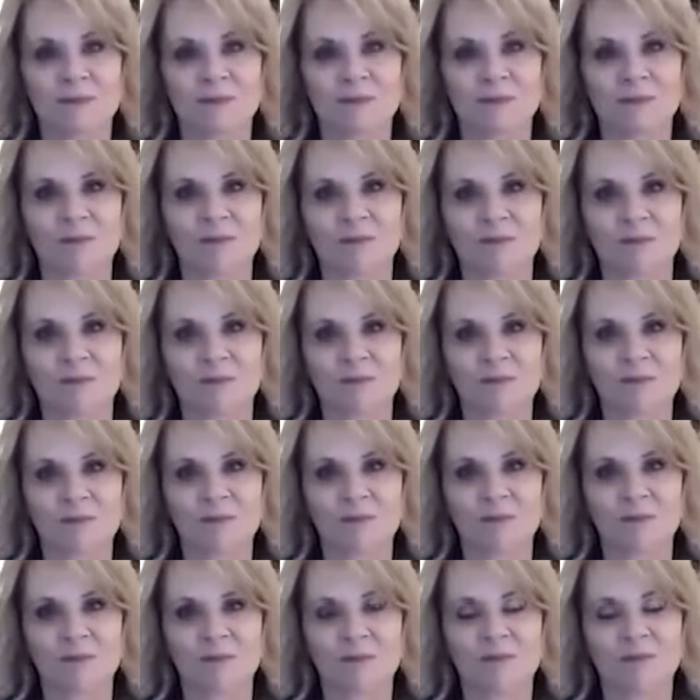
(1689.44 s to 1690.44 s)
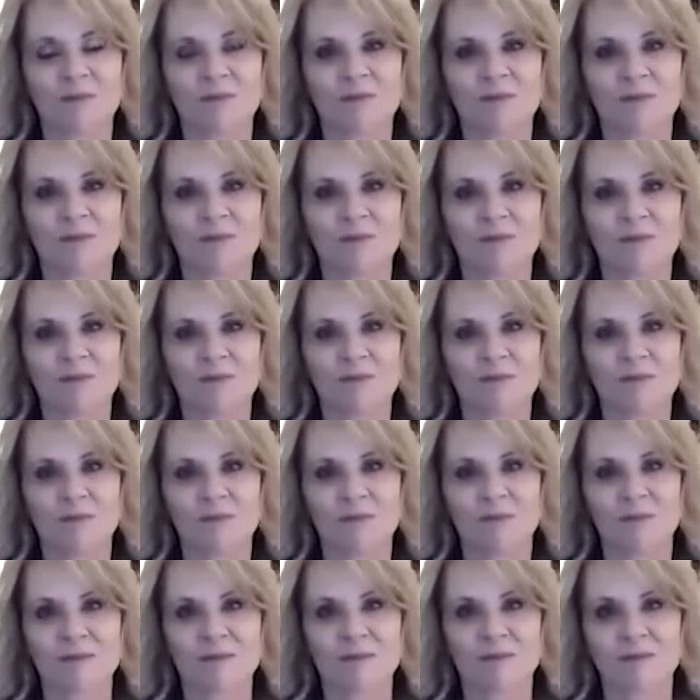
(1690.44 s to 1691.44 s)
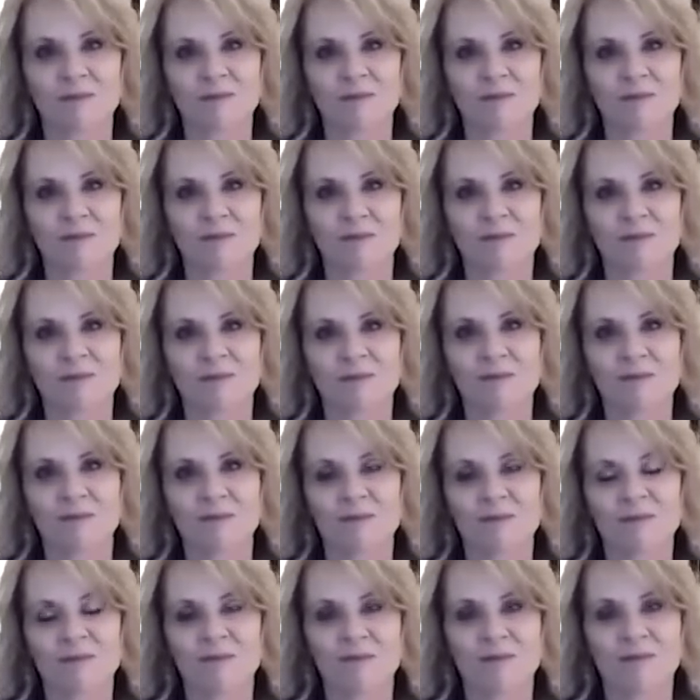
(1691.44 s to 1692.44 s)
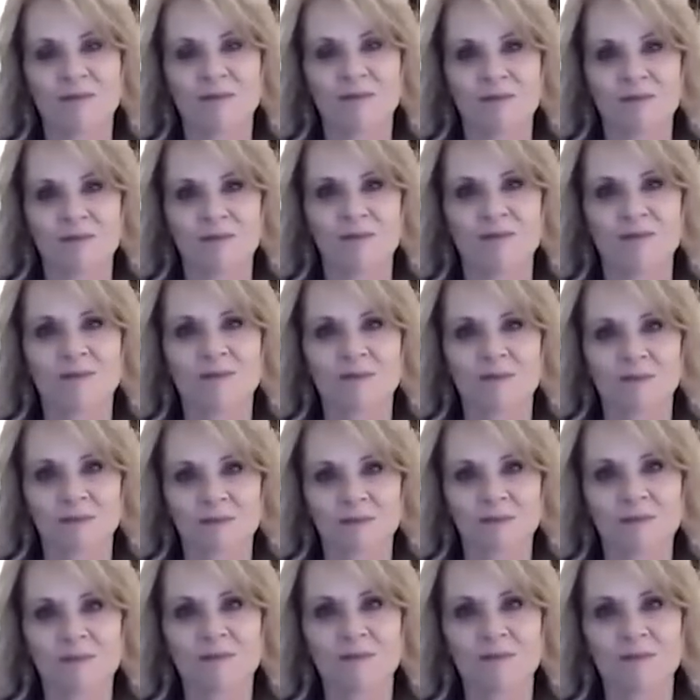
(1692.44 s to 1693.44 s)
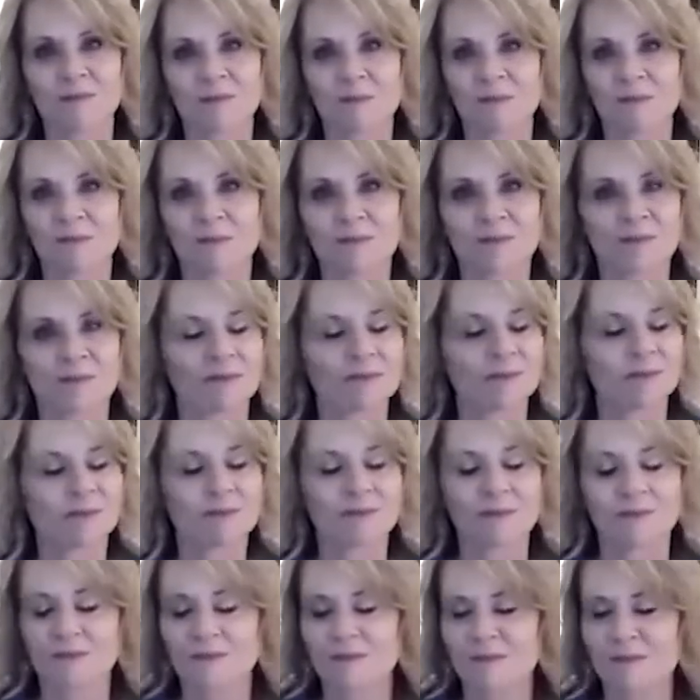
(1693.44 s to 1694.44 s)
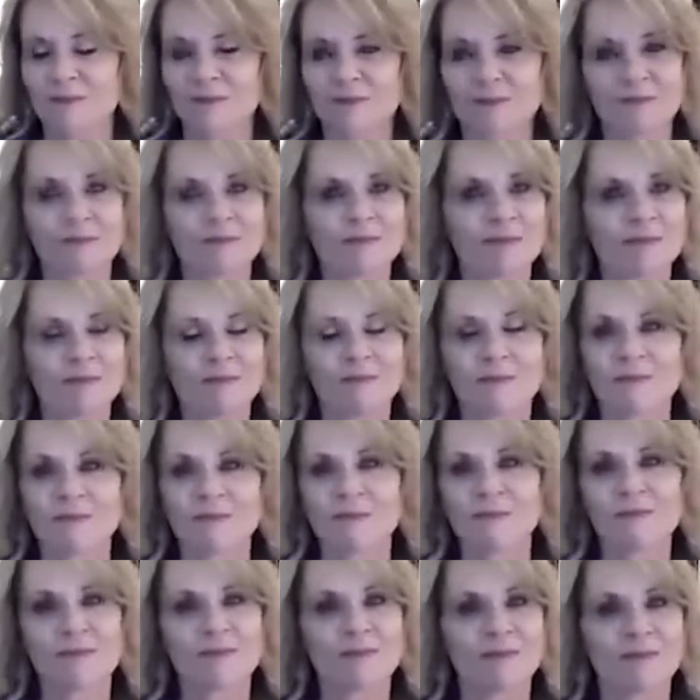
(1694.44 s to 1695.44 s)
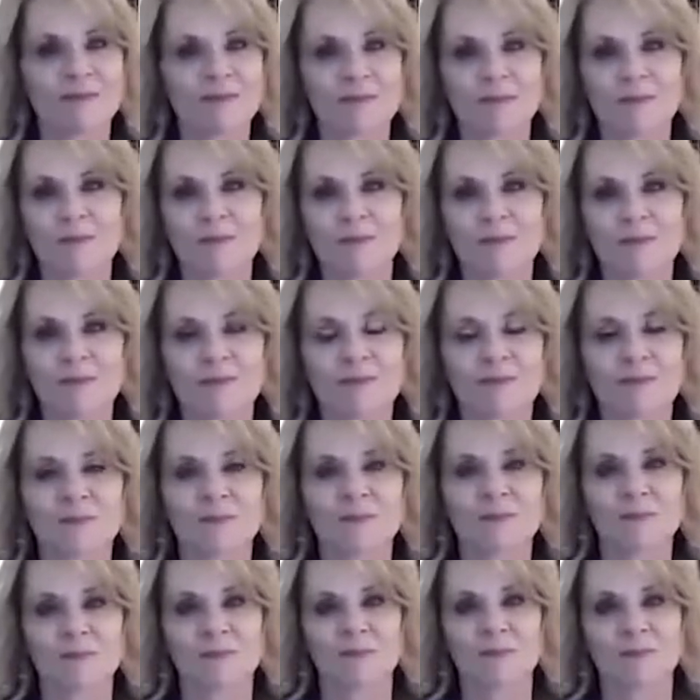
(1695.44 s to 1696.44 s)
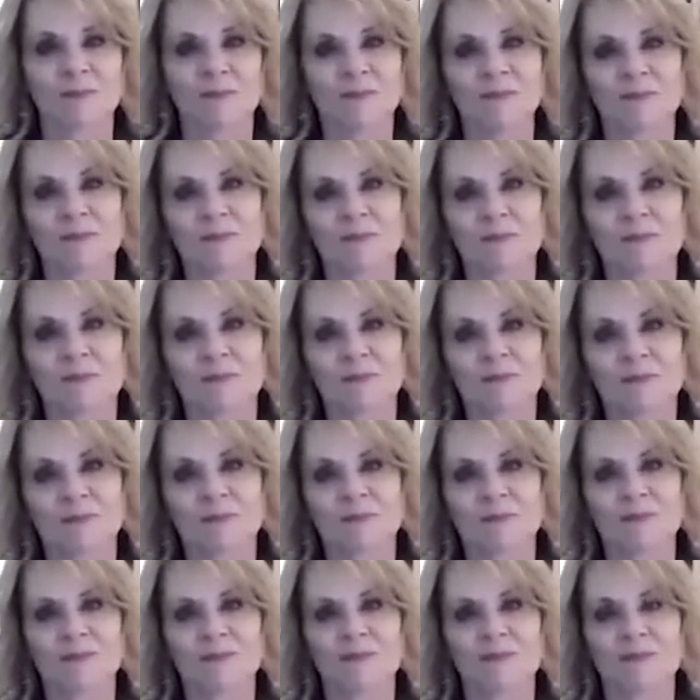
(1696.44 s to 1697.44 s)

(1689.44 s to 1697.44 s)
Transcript: [no speech]